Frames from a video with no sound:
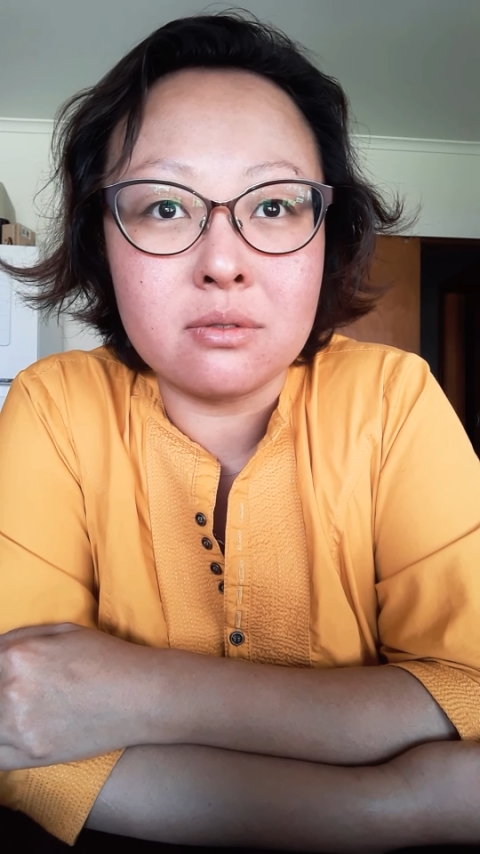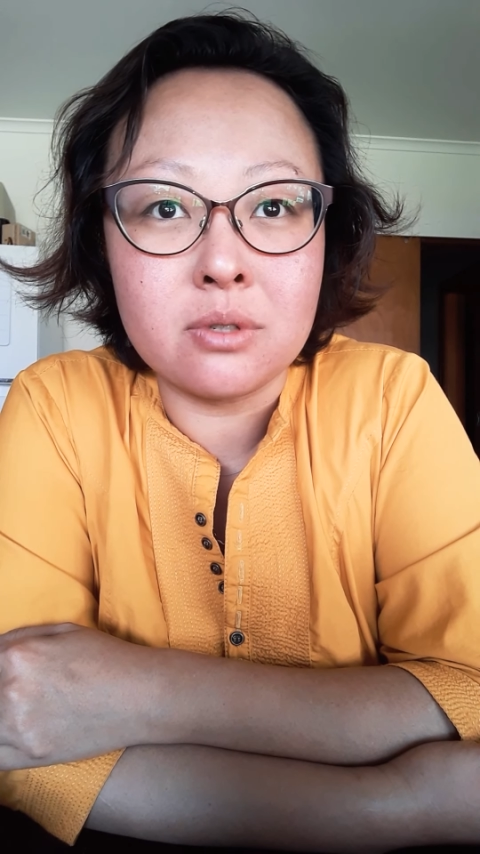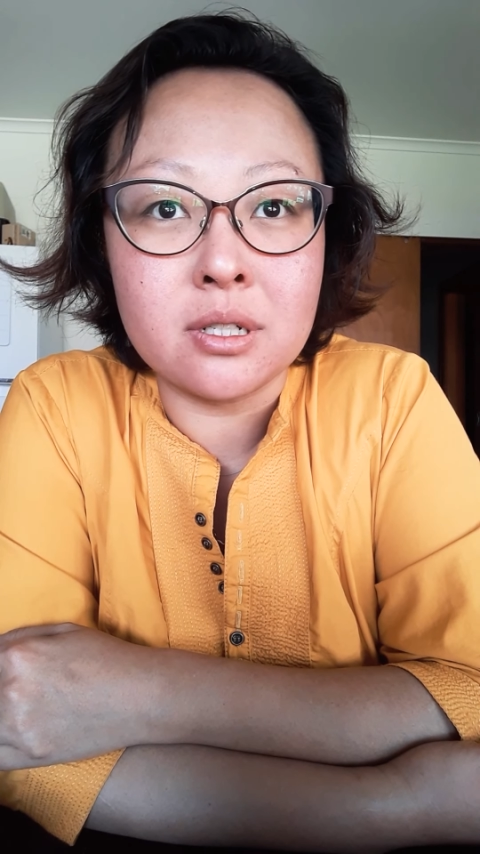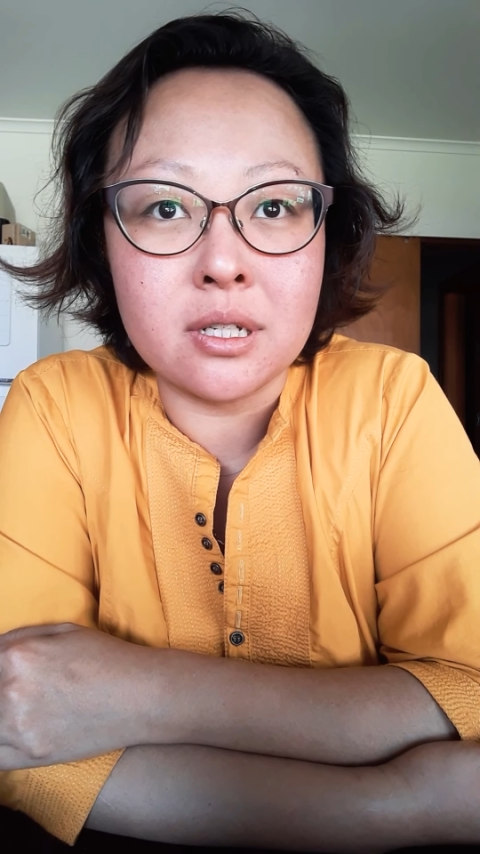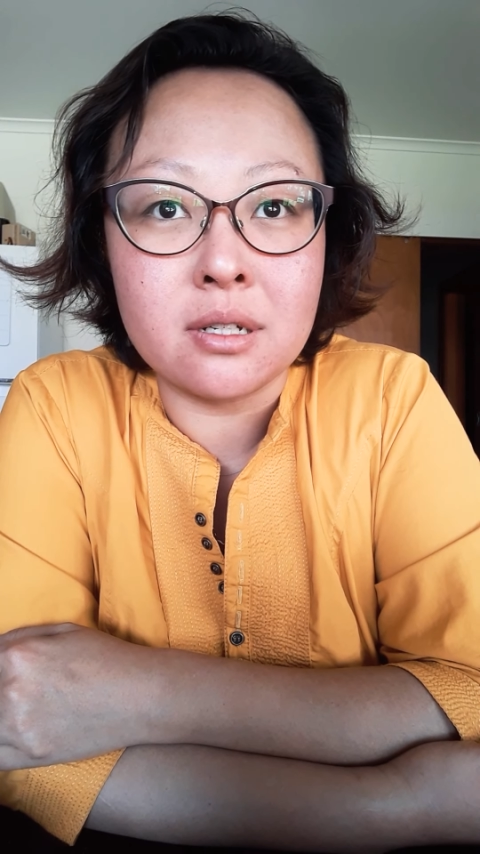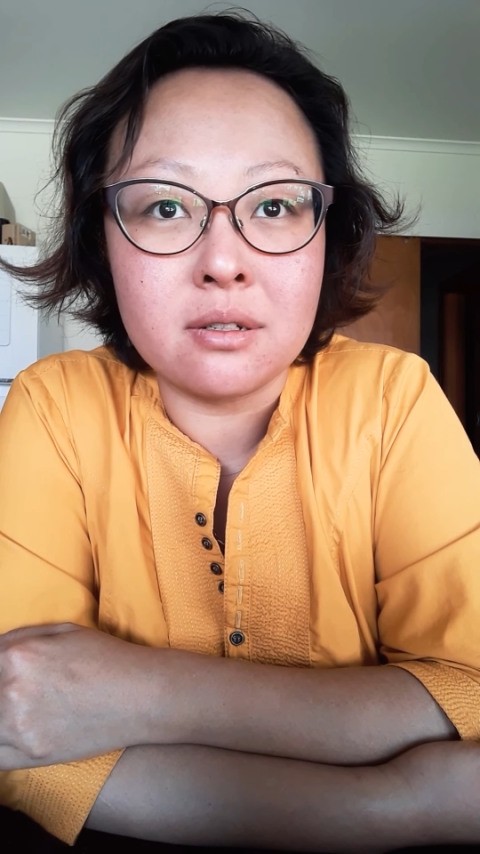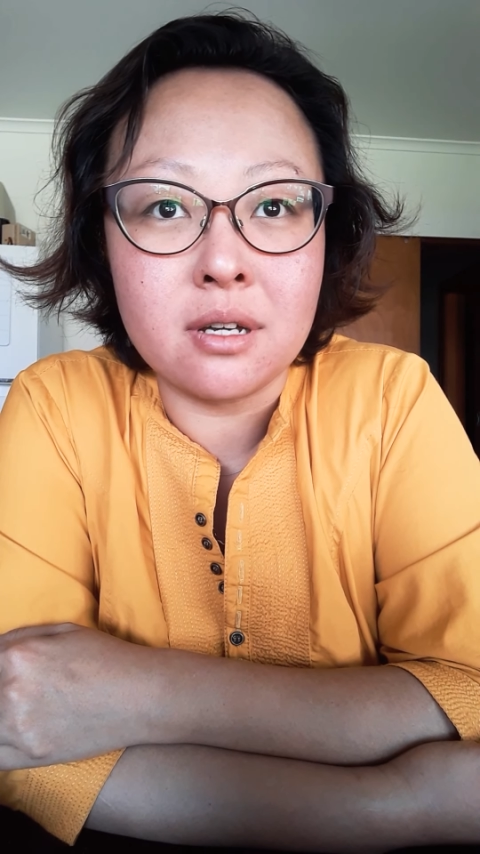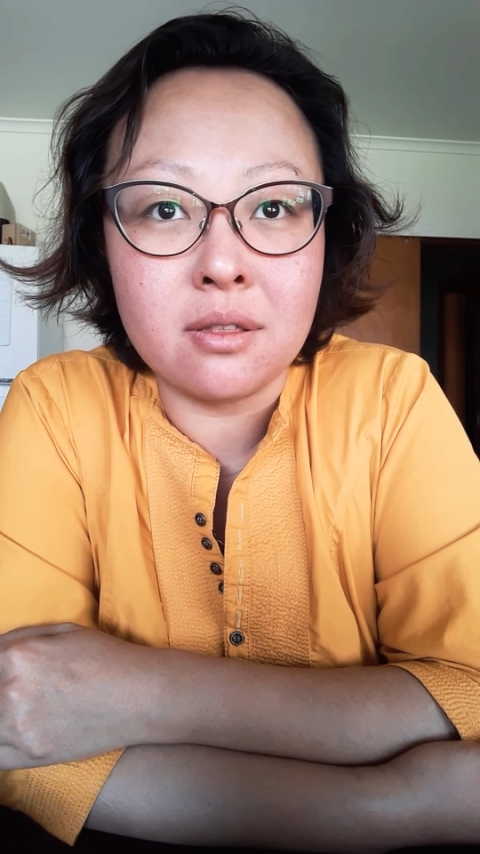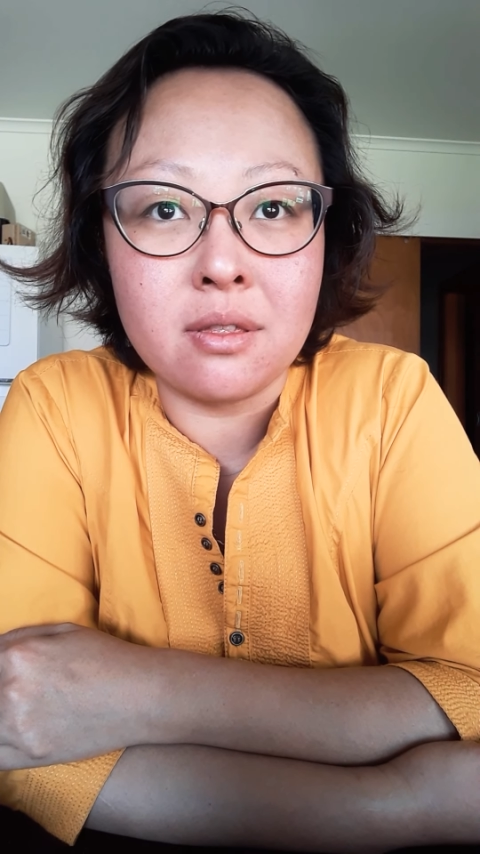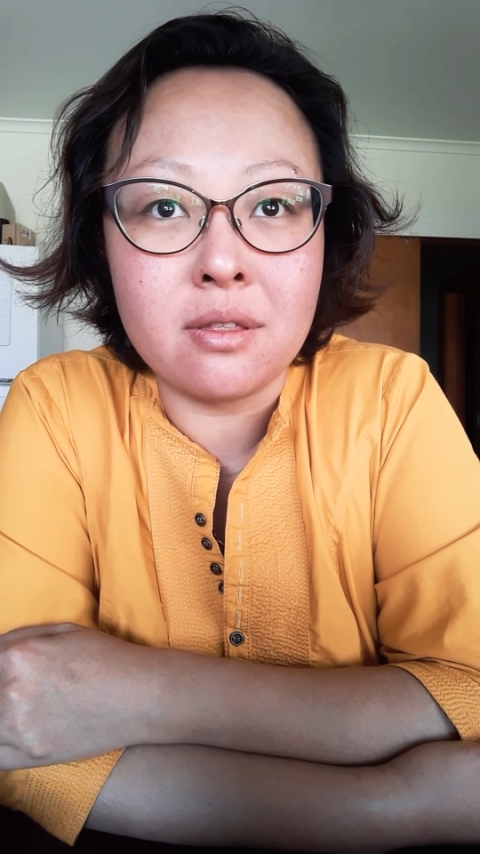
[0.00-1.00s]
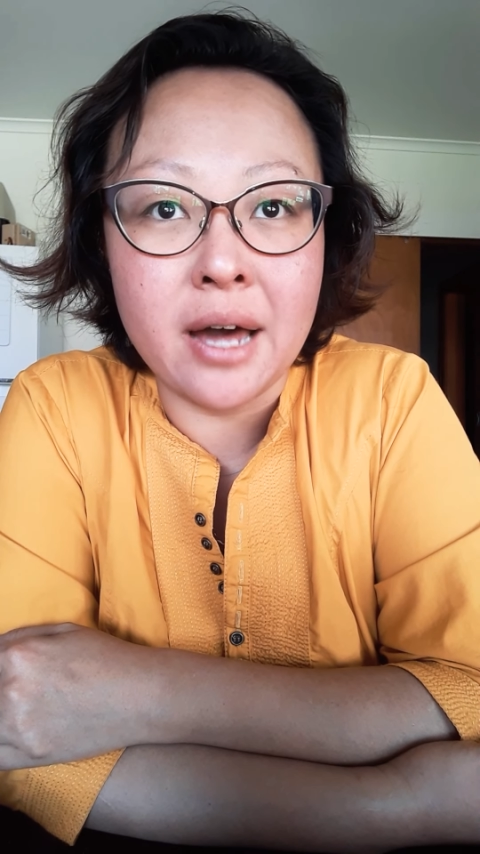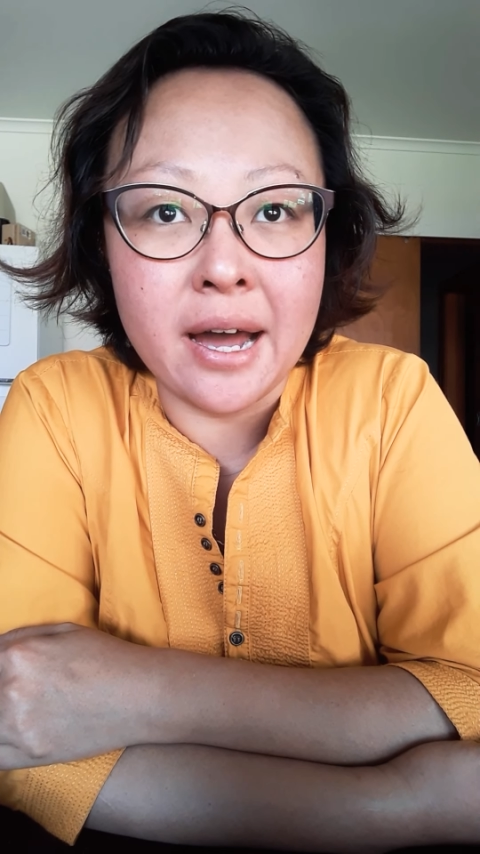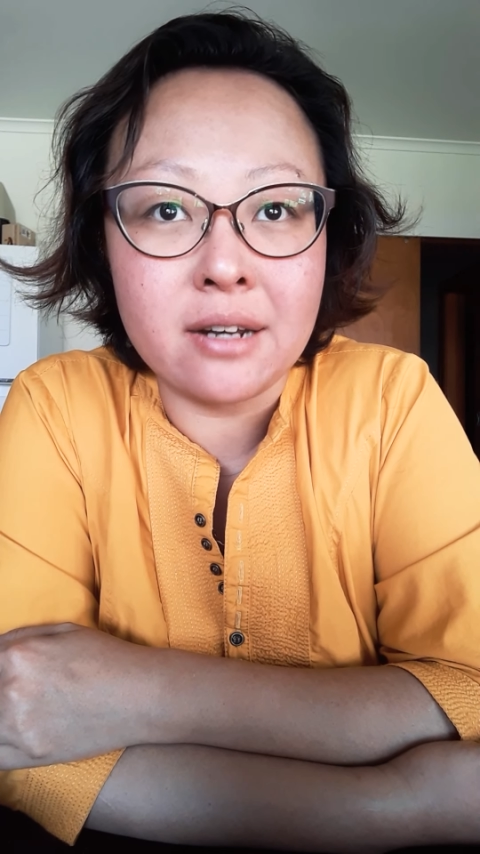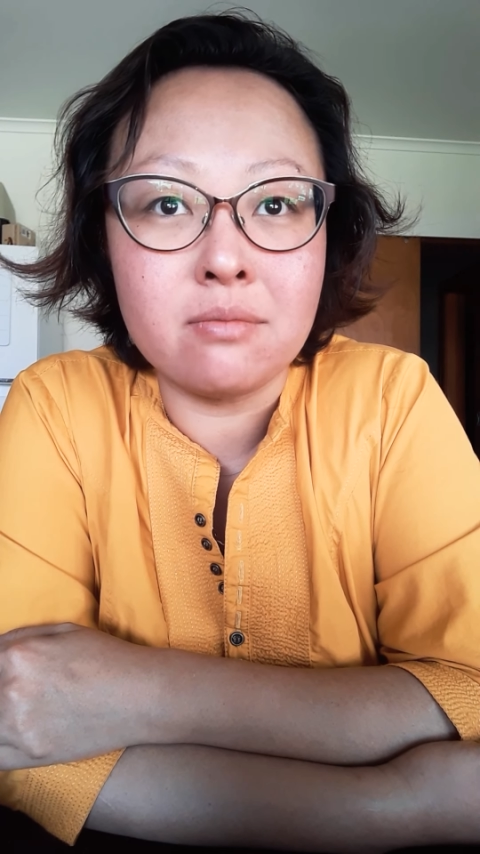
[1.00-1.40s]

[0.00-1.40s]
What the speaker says: really in that